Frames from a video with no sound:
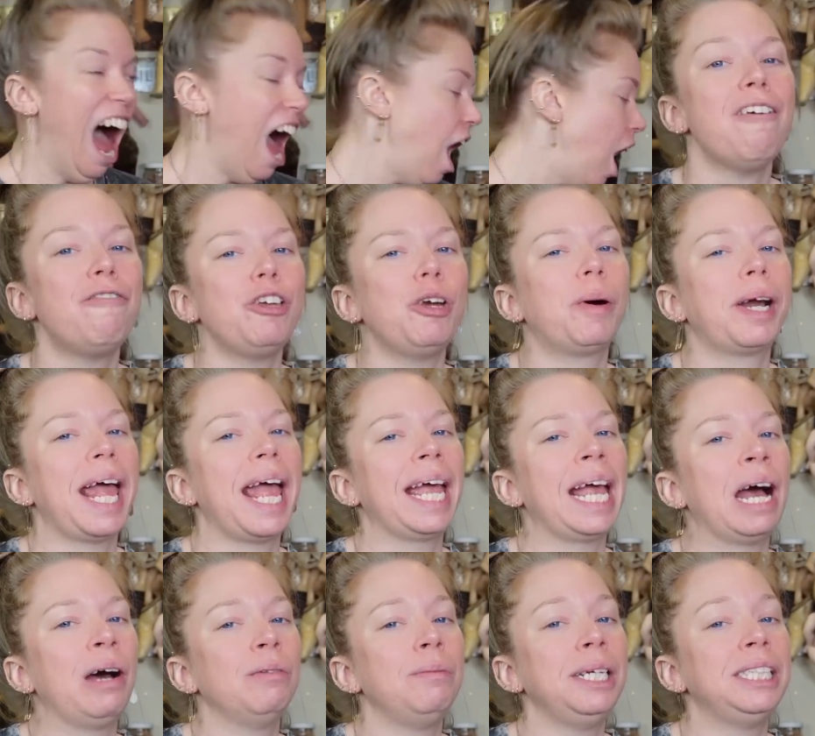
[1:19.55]
If you want to hang
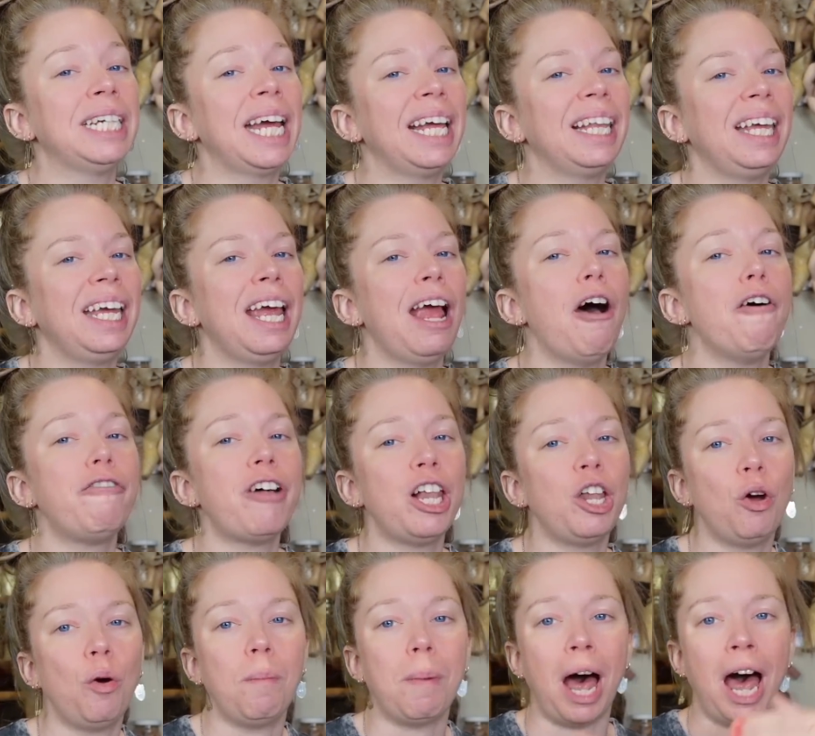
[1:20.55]
out with me daily,
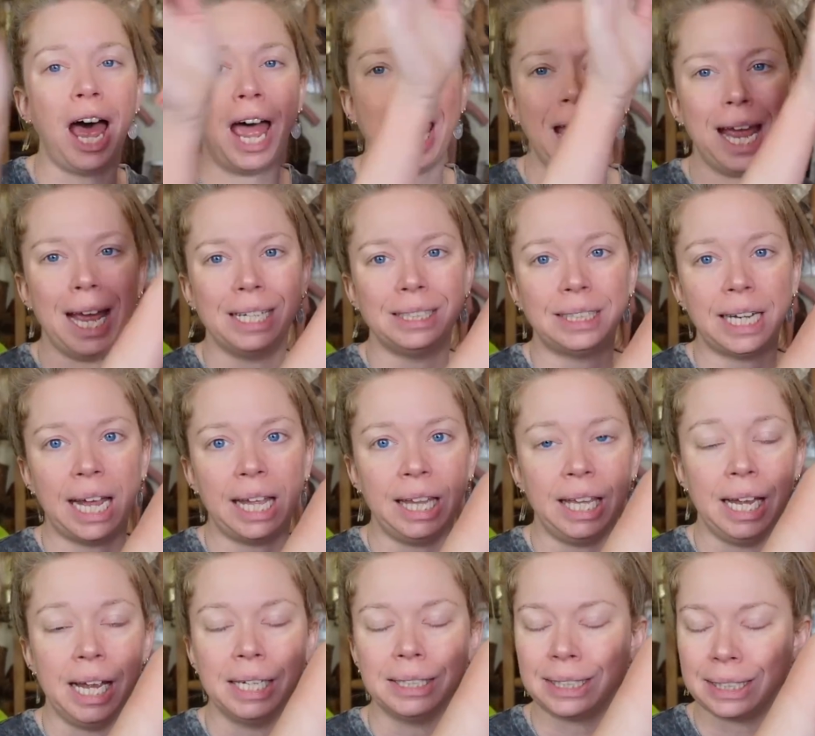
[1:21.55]
follow my
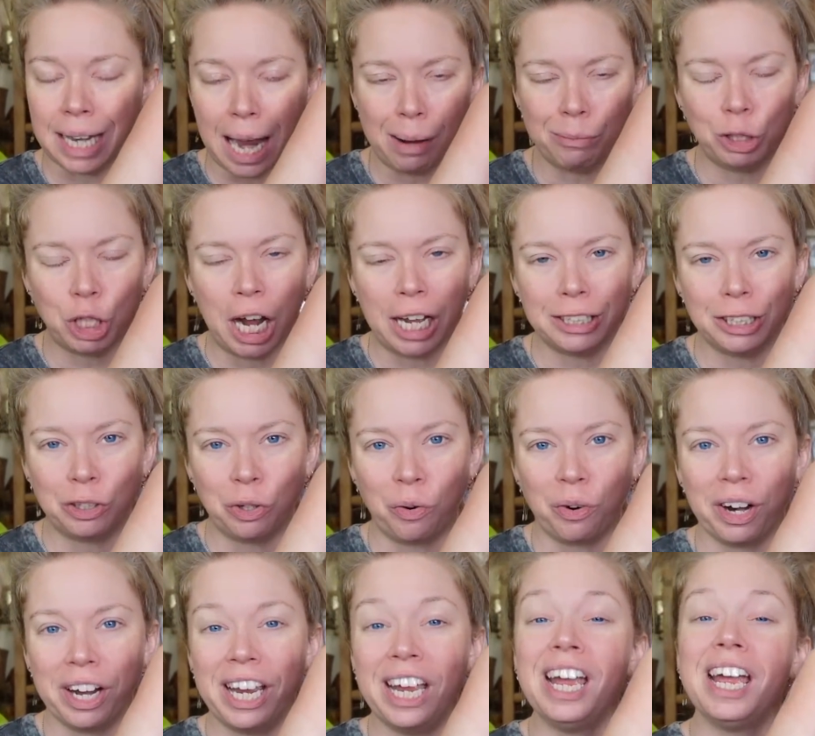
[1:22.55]
daily Snapchat
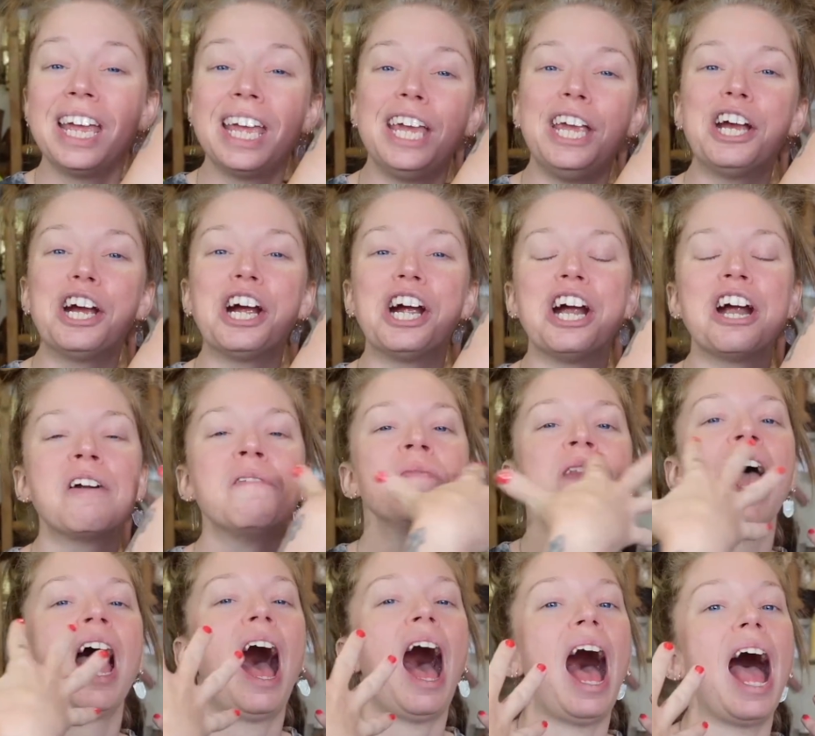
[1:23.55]
story here.
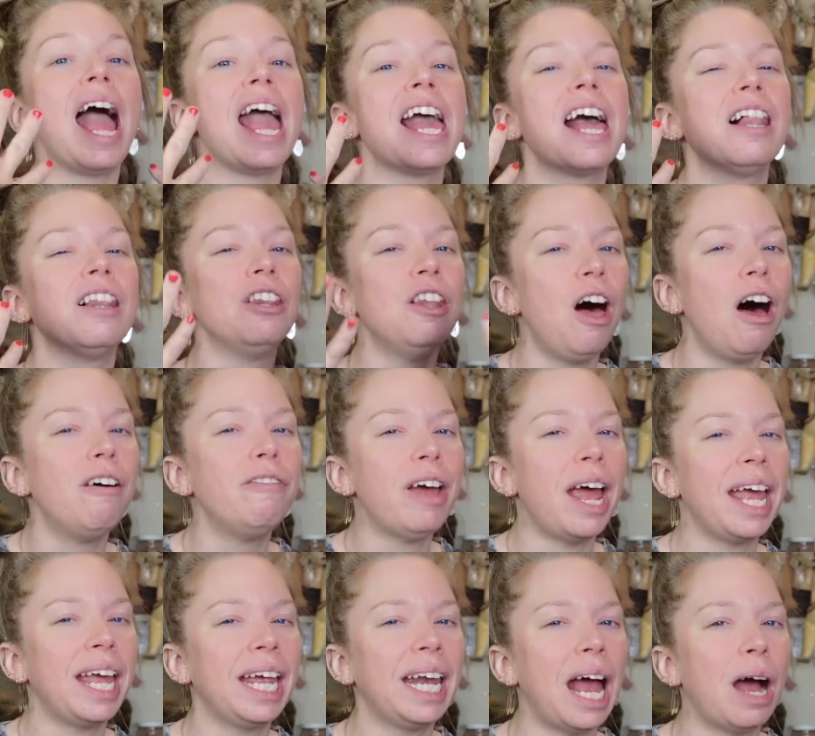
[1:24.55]
I love
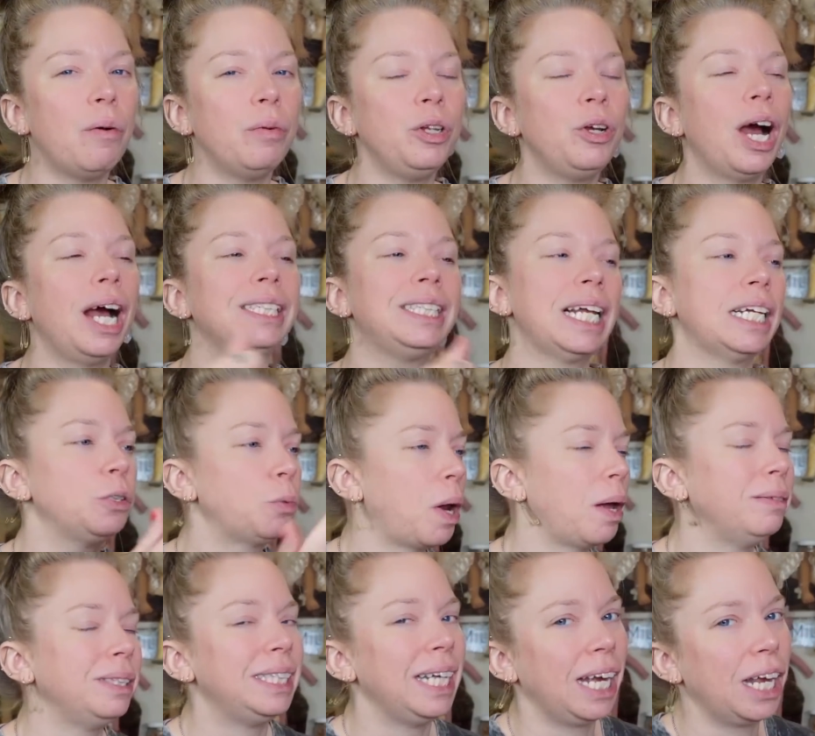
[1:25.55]
hanging out with you guys. That's what I
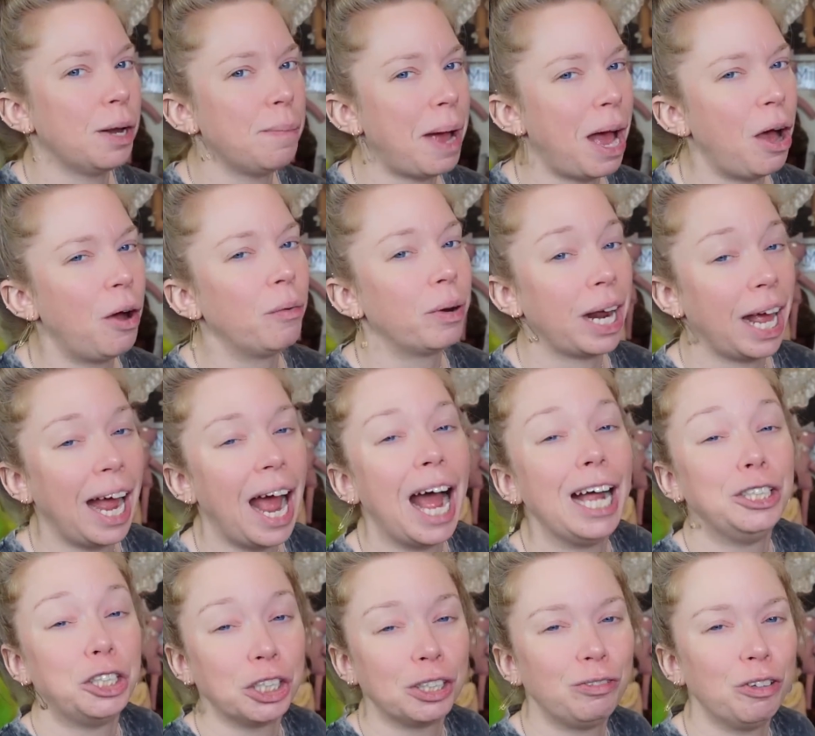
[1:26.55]
was thinking about when
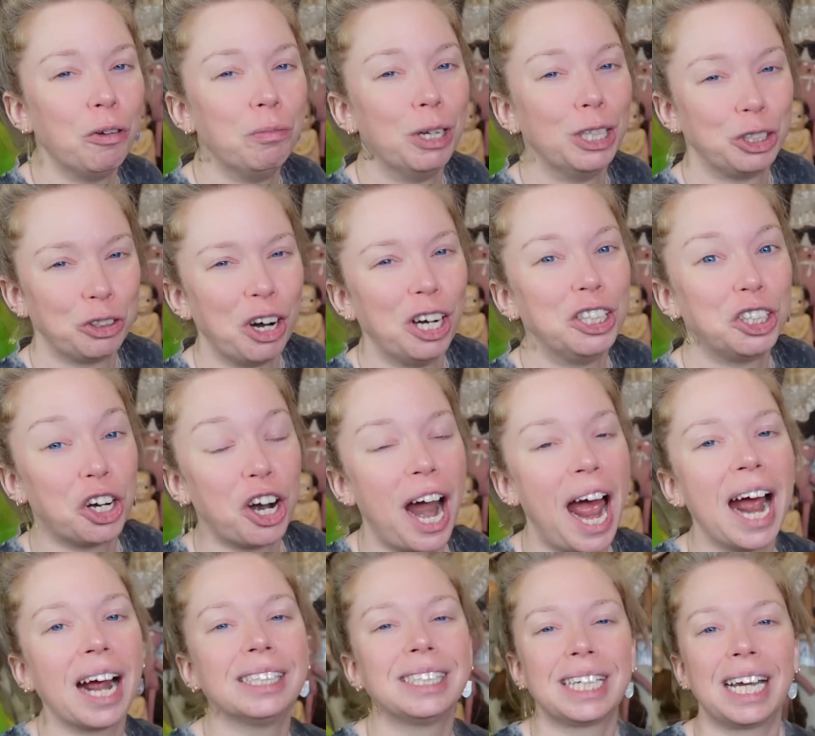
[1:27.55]
I just filmed the Treasure
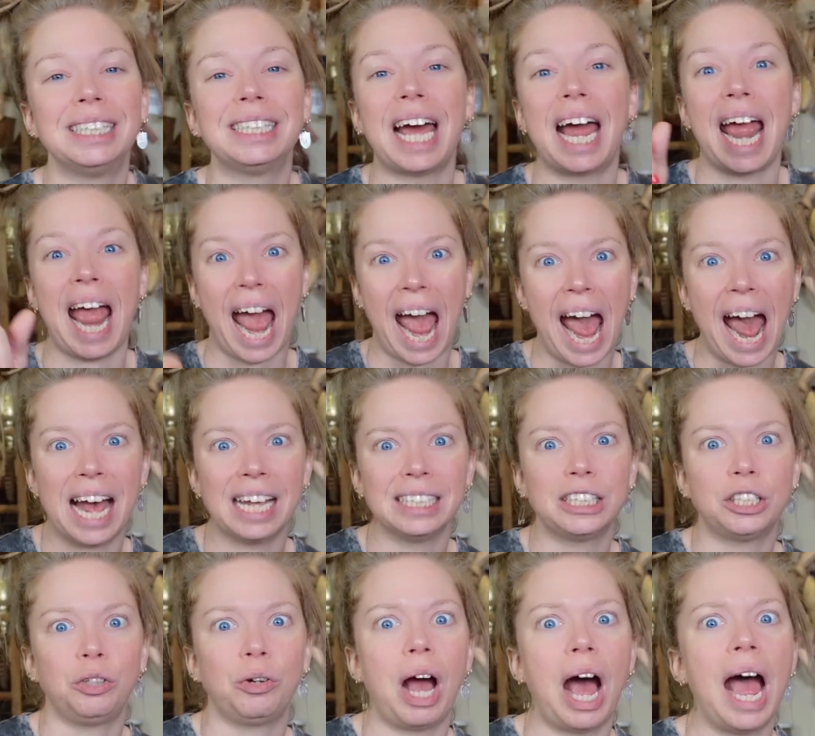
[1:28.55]
X, because I
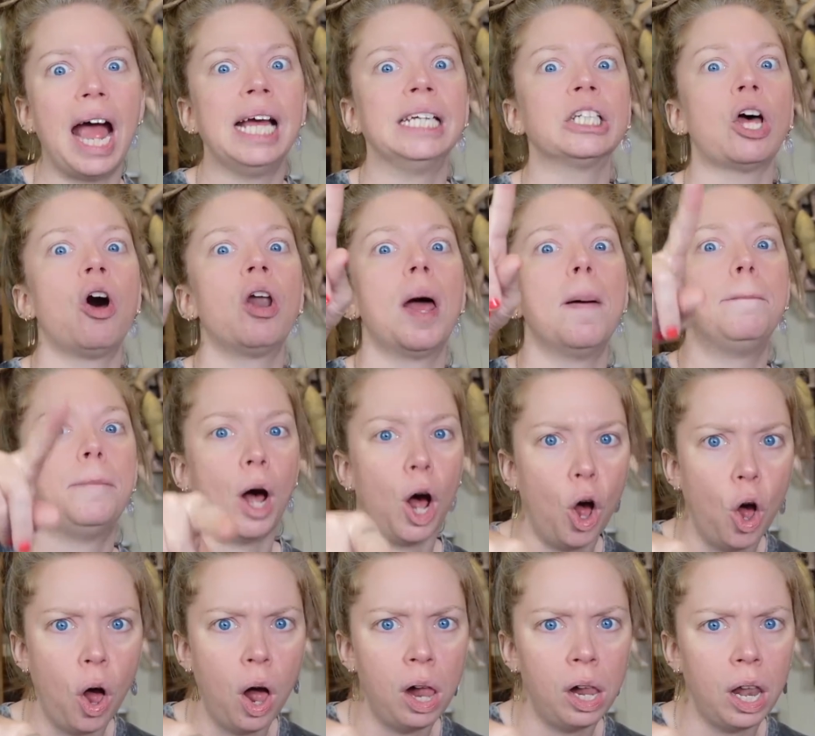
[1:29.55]
asked you guys on a
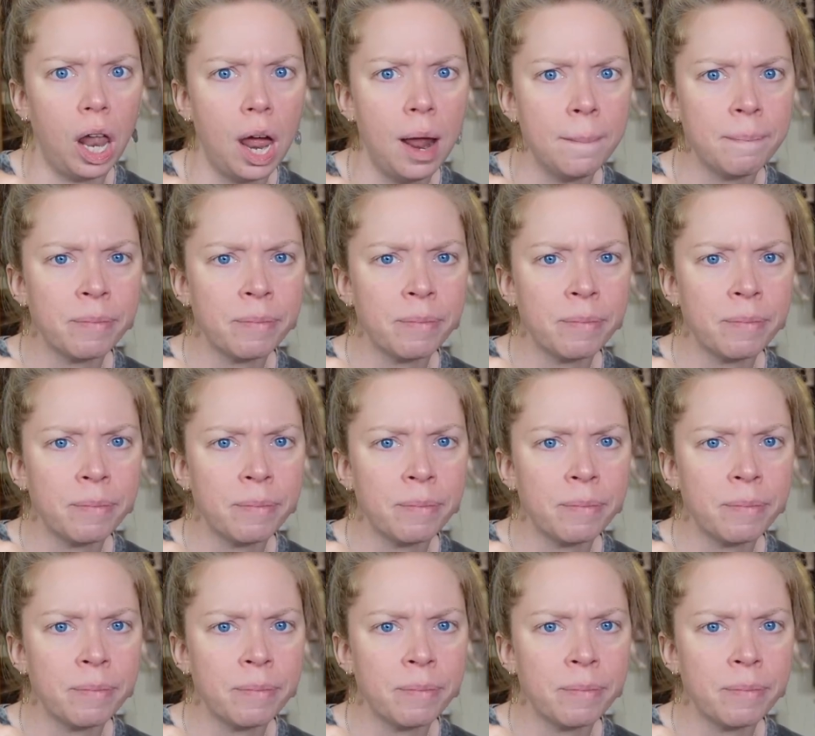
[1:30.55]
poll